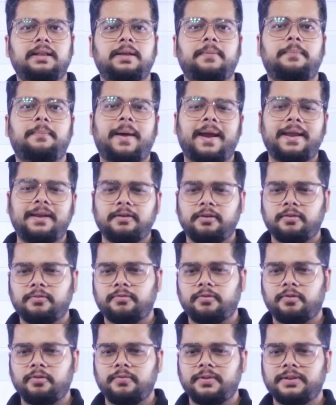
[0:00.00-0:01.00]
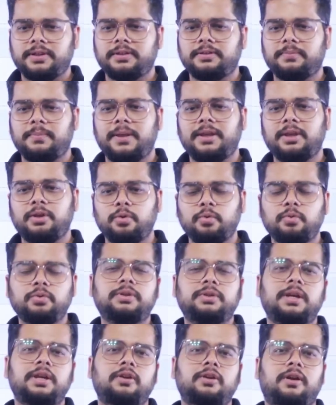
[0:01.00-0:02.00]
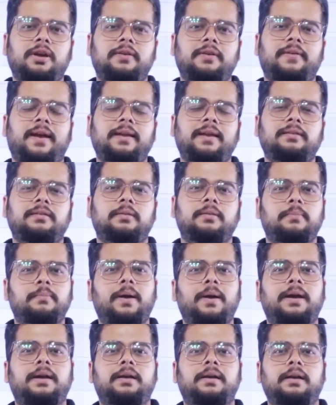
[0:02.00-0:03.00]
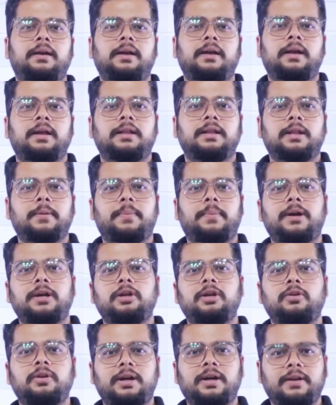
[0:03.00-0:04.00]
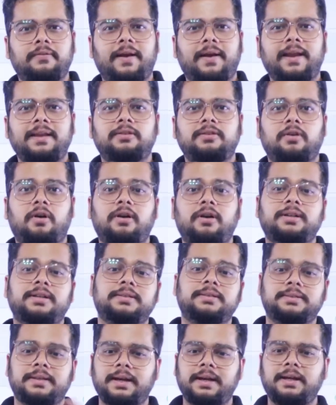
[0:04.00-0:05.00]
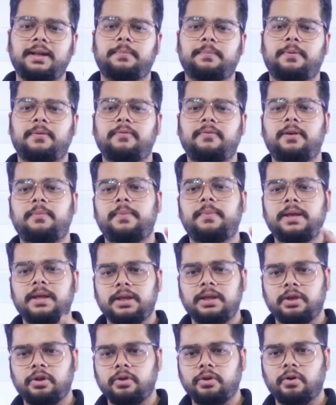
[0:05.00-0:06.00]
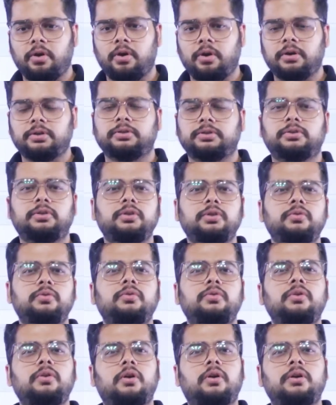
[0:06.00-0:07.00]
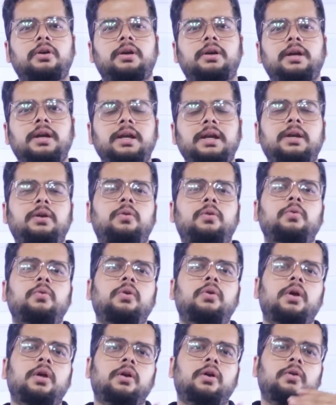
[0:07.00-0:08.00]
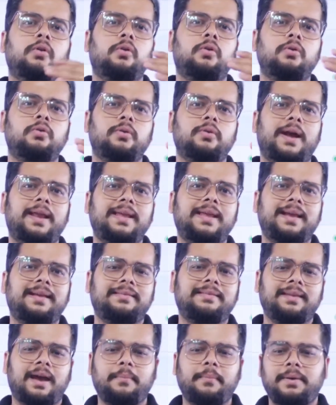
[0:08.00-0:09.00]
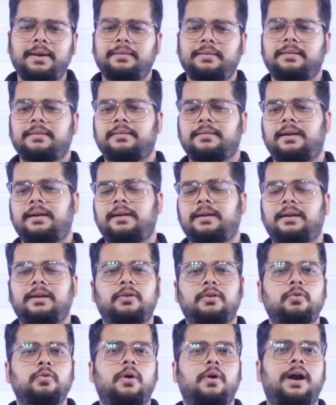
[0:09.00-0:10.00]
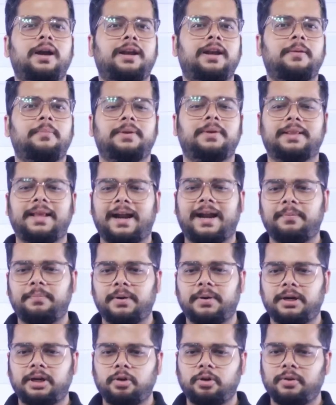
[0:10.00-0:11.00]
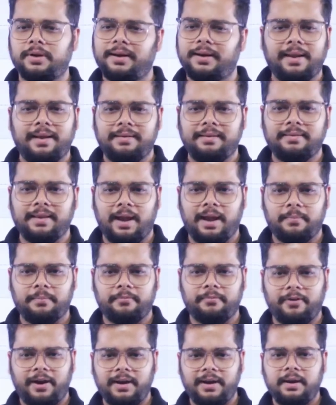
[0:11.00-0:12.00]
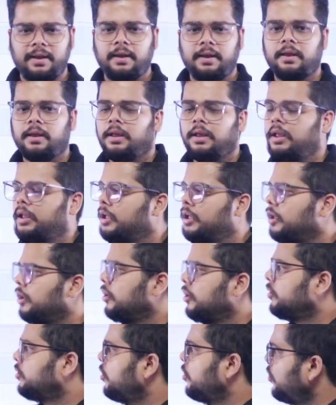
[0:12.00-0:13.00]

microphone which is being used in your device, but the particular device or the setup will be yours. So, you do not need to go to any examination center to attempt that particular exam. Fine. So,